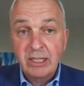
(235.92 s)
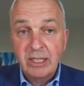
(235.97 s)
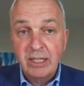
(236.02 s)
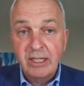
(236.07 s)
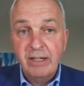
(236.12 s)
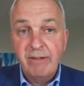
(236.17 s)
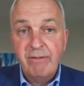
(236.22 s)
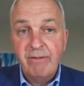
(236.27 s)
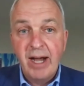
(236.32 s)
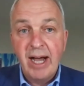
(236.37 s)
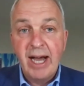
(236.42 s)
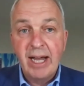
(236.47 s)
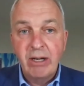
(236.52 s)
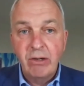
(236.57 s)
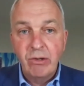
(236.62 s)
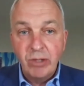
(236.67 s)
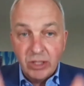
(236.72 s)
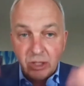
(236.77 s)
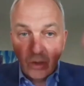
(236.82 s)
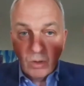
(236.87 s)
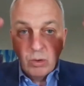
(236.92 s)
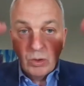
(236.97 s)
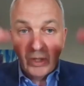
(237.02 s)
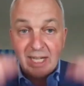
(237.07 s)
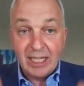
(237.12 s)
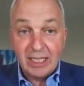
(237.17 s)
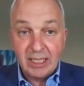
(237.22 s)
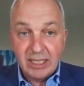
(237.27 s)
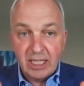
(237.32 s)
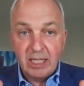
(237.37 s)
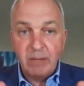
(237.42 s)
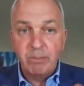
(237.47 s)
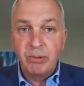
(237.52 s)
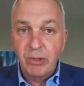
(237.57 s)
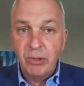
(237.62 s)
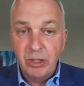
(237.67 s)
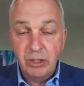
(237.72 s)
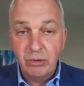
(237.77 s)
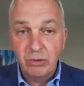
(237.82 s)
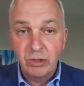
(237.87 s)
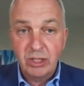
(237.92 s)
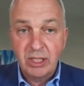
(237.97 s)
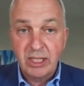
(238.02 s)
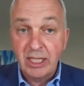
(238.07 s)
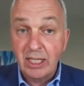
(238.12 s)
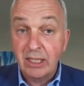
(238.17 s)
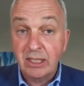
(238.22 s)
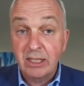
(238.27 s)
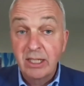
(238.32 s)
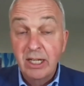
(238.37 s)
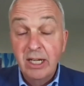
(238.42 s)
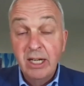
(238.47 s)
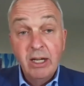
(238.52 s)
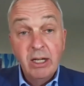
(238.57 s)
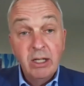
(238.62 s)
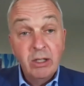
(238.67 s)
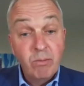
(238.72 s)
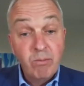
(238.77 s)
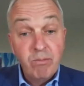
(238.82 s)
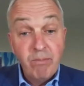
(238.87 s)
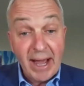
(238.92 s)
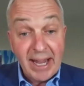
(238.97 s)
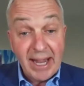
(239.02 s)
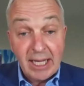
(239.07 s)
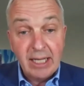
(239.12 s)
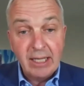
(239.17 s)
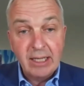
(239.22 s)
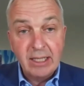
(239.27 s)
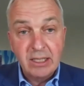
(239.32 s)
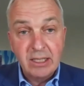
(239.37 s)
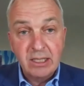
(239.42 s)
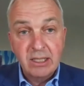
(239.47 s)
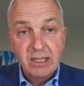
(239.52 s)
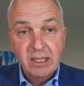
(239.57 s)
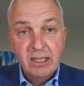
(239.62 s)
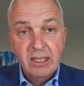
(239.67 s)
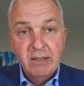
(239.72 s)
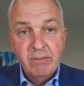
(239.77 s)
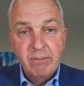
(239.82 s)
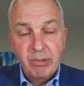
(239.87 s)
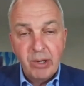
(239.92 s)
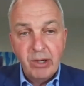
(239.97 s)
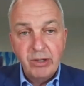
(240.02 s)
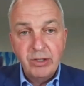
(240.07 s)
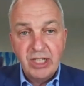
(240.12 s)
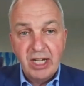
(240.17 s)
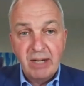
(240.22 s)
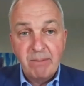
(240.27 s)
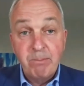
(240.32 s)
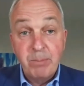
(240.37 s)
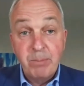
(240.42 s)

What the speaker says: the Nirvana is looking deeper, and you'll see us making this project